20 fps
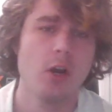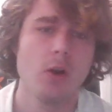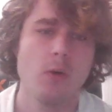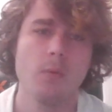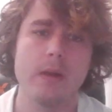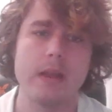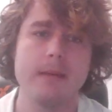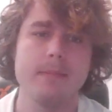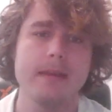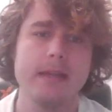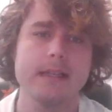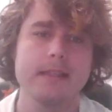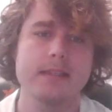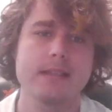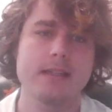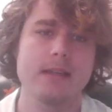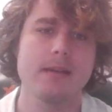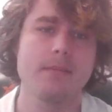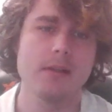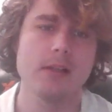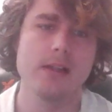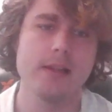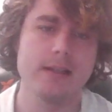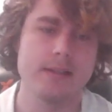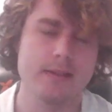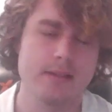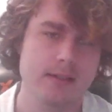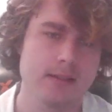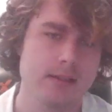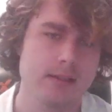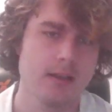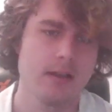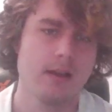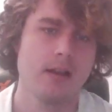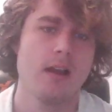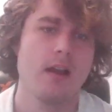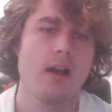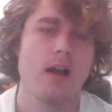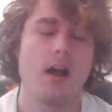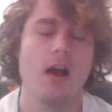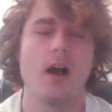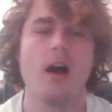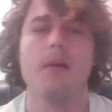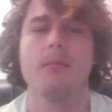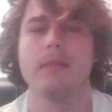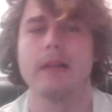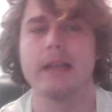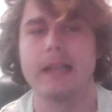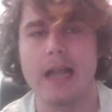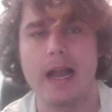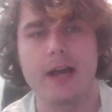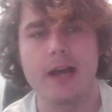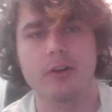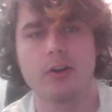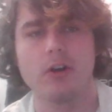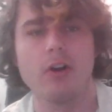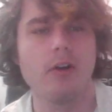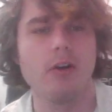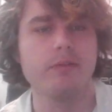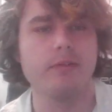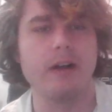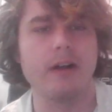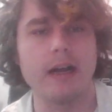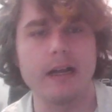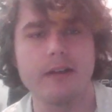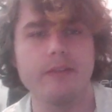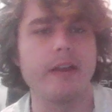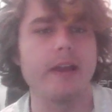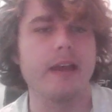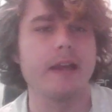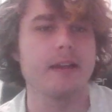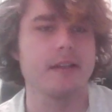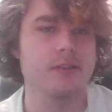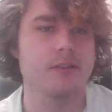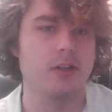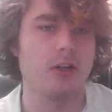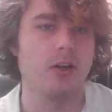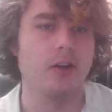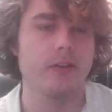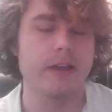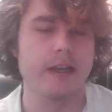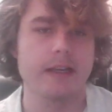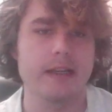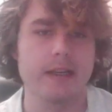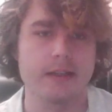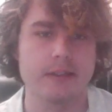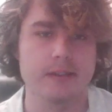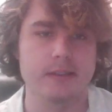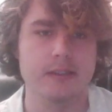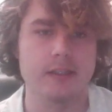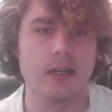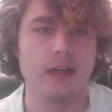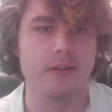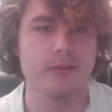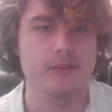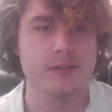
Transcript: we mean stimulants like Adderall, Vyvanse, all that kind of stuff.